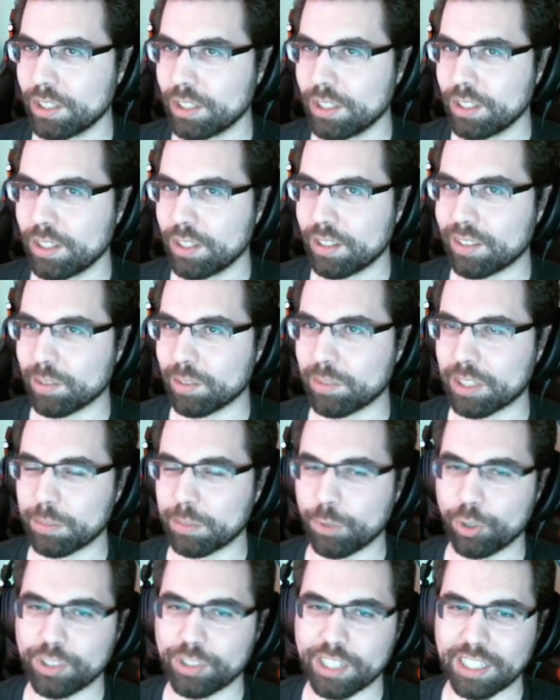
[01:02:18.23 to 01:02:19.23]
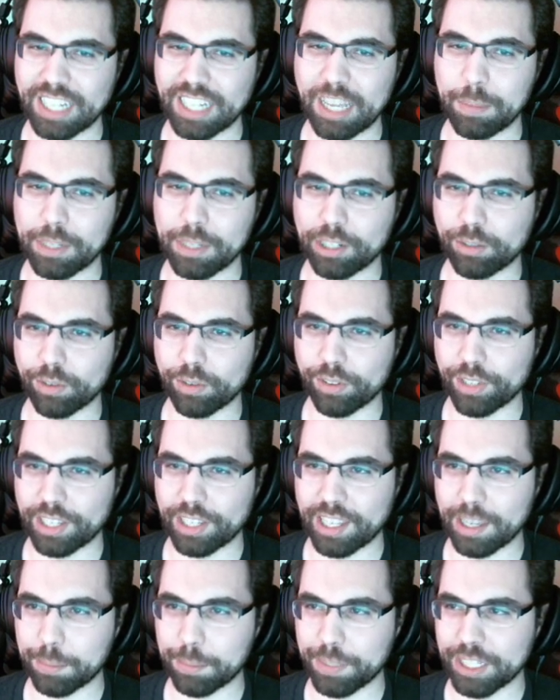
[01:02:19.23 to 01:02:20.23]
something more dynamic with a
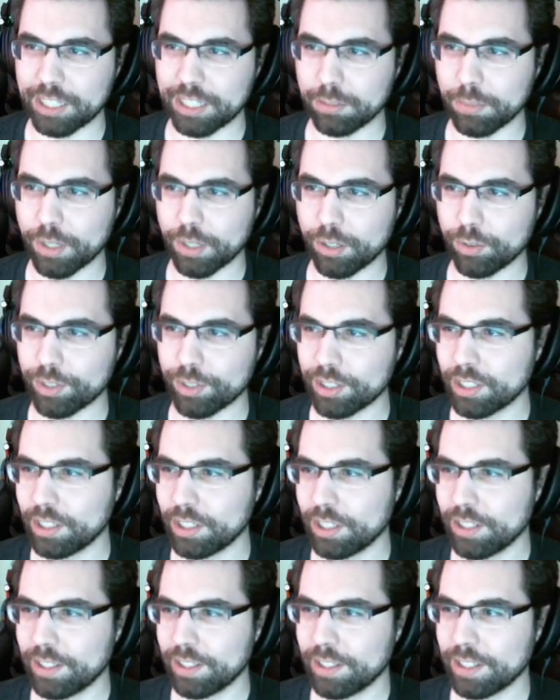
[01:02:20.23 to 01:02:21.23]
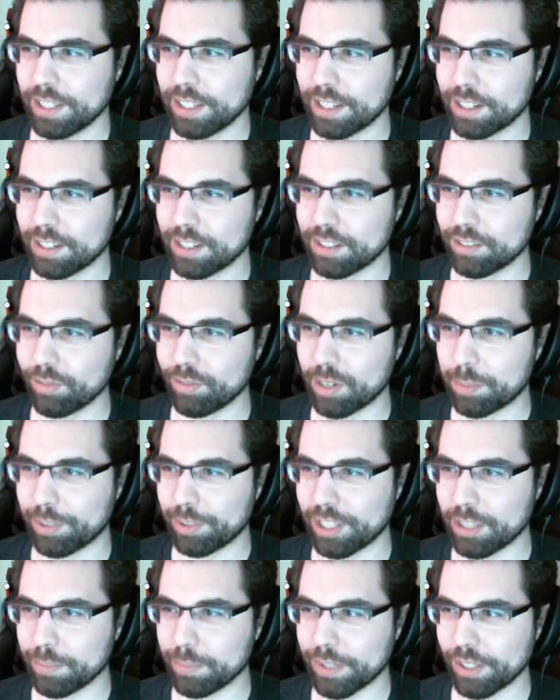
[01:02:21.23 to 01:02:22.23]
campaign mode and
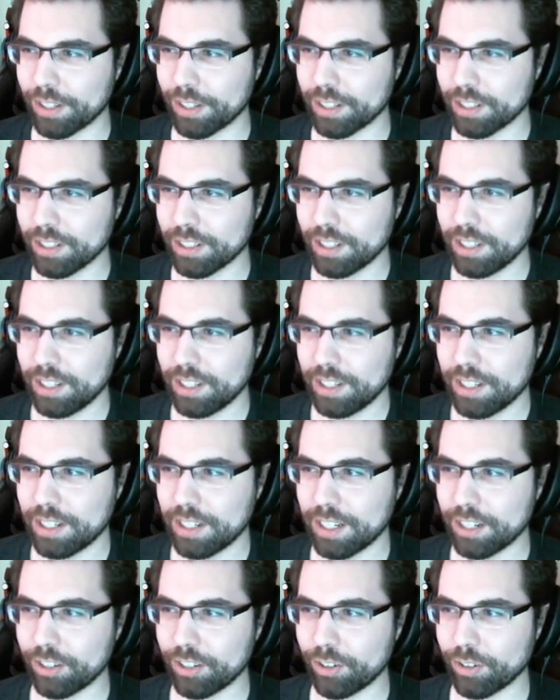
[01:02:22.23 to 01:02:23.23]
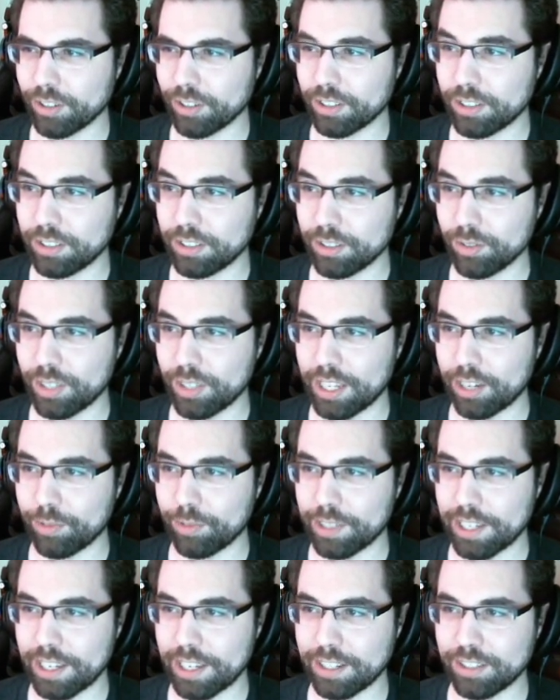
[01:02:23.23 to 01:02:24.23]
replayability. And in order to do that,
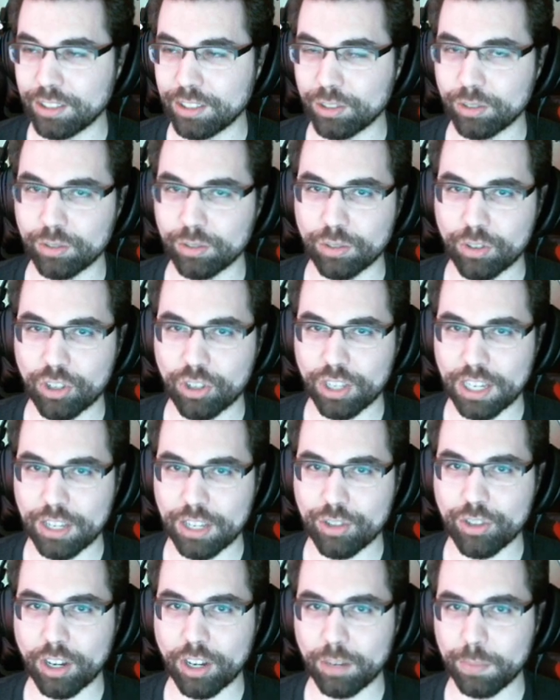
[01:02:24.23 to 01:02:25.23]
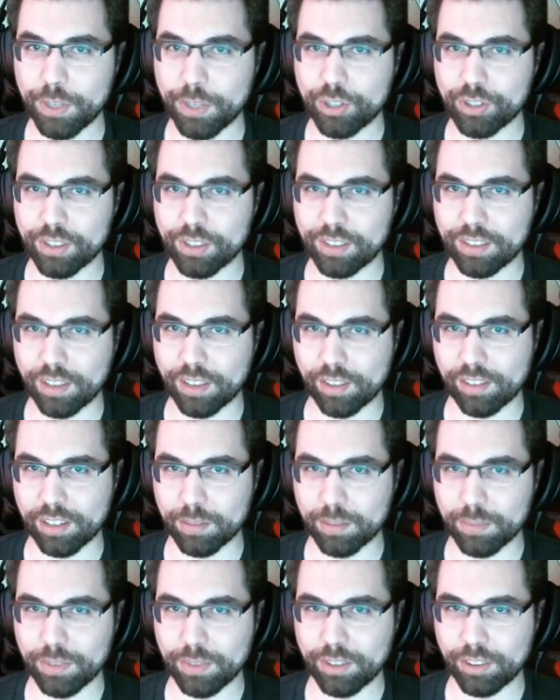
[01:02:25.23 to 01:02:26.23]
we had to change our mission
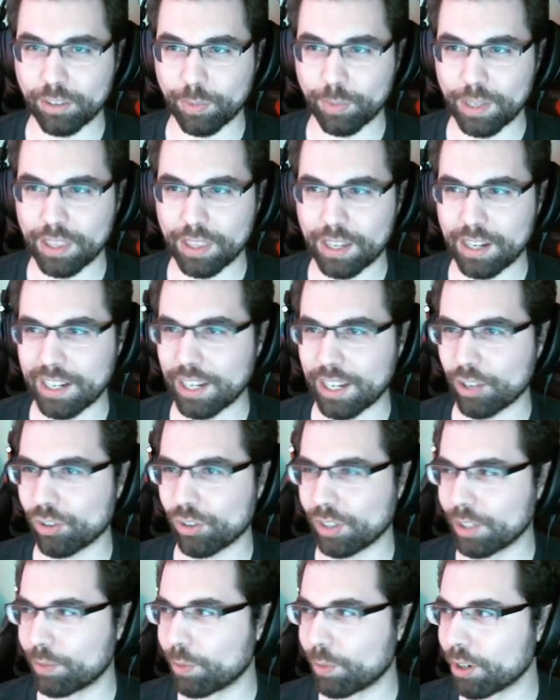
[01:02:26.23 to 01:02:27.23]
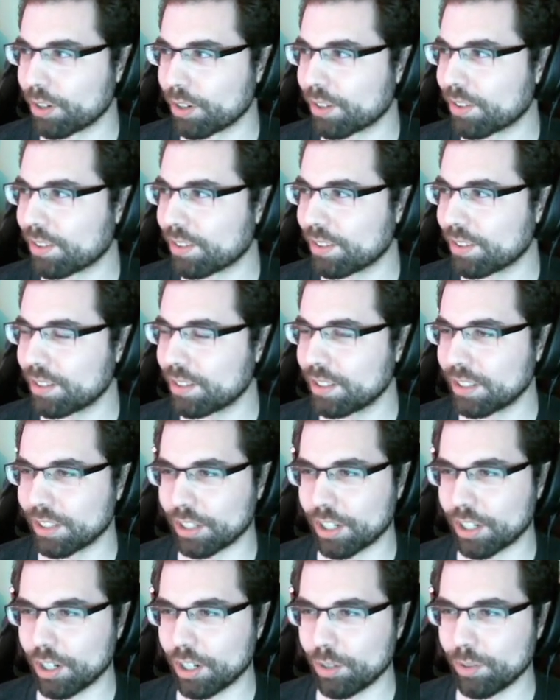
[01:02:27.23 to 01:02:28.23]
system, the way that it actually works in the
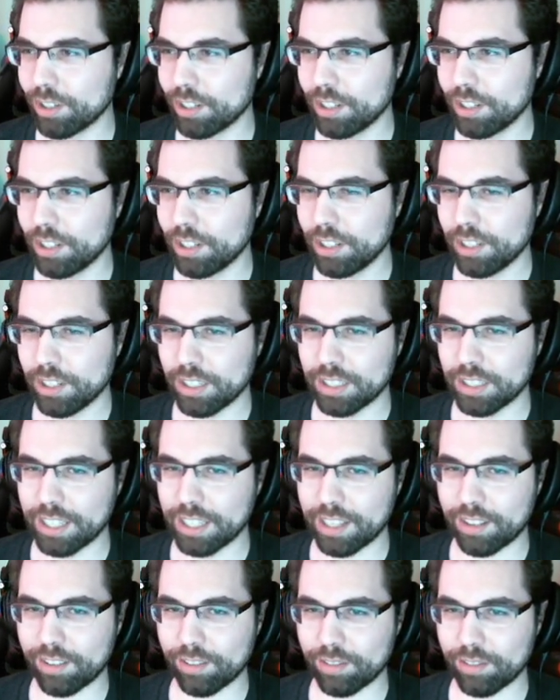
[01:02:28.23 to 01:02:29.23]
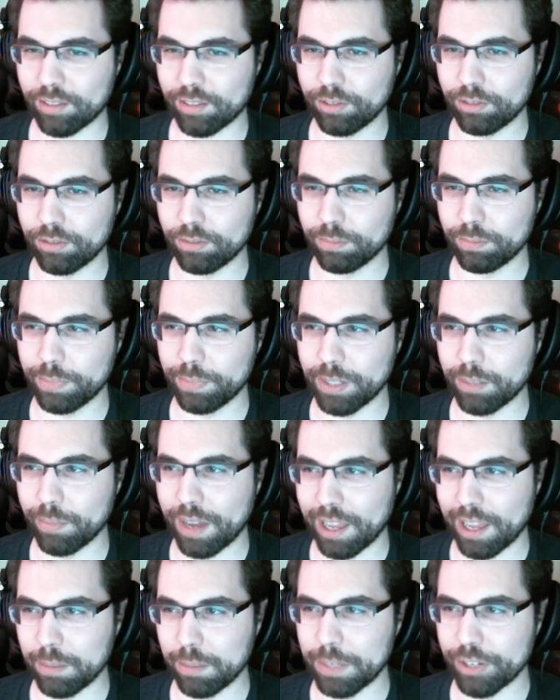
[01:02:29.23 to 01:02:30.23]
code. That's been
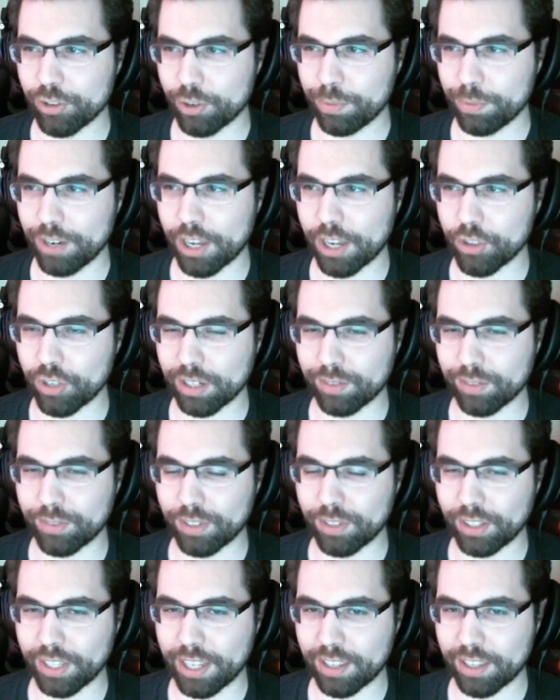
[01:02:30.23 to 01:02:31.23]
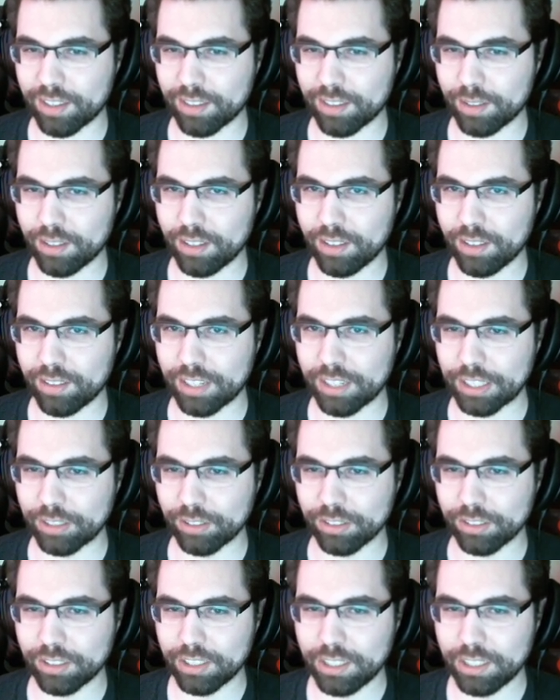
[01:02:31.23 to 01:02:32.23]
my major project for the last cycle,